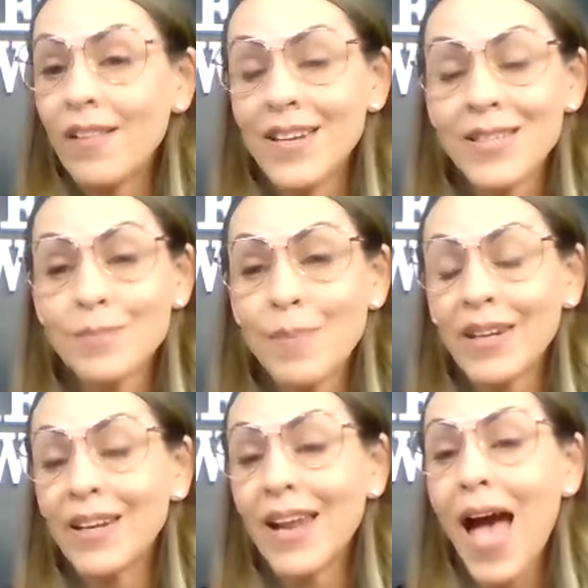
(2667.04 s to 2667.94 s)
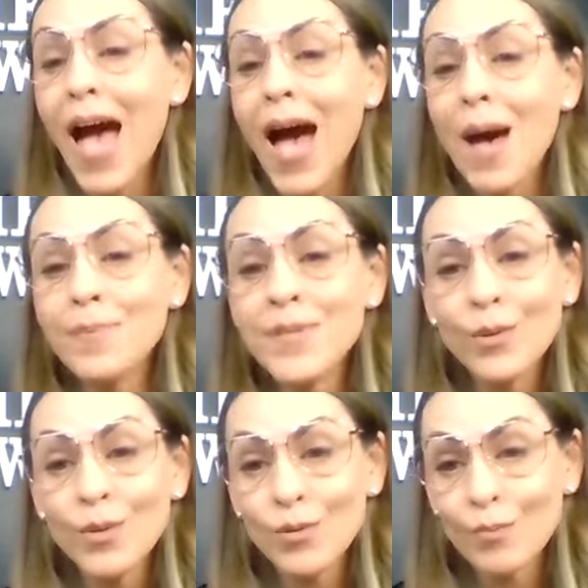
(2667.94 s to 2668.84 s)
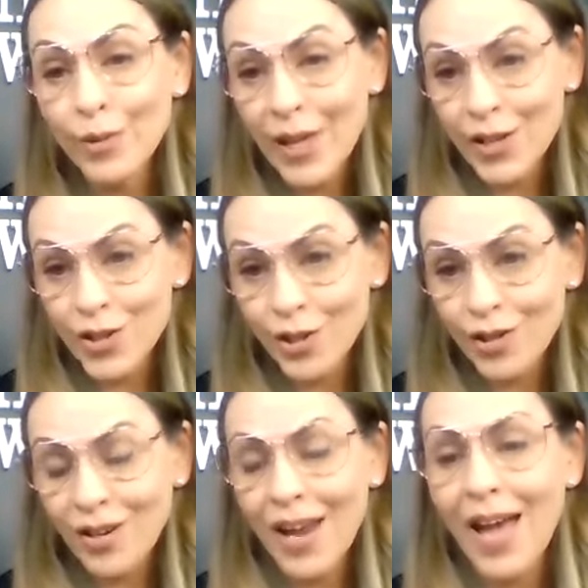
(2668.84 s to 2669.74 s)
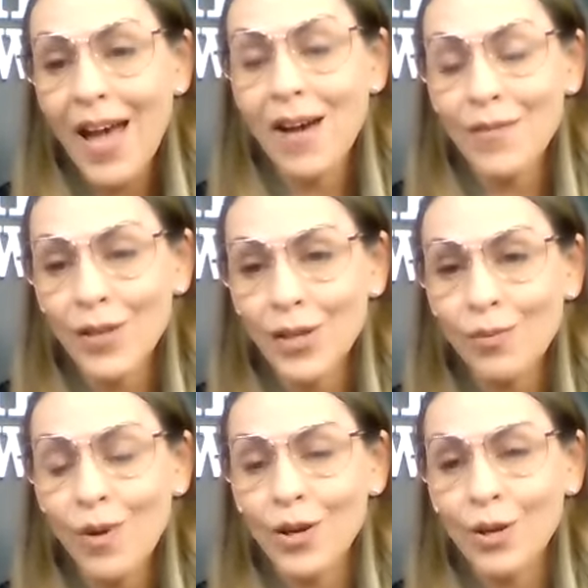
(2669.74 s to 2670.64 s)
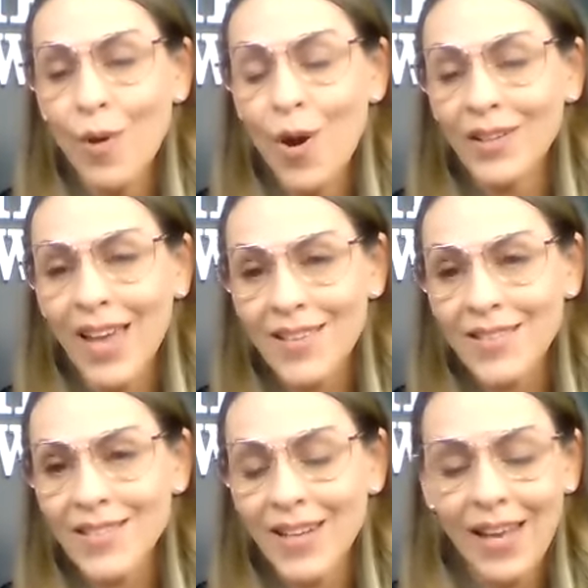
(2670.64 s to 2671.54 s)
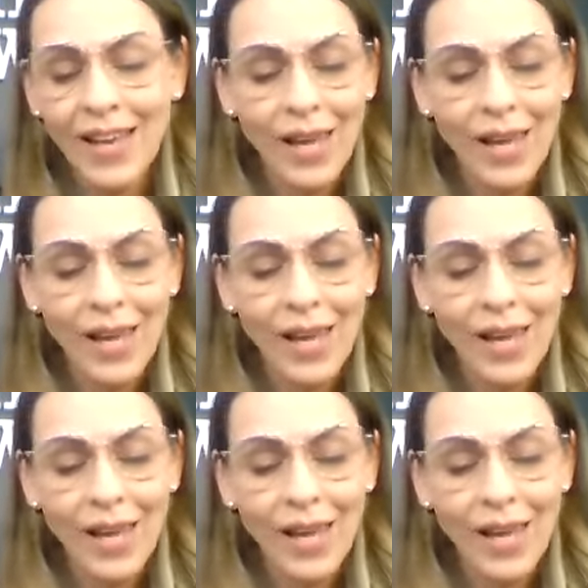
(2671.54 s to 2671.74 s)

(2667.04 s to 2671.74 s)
it has been an absolute pleasure having you on our podcast today.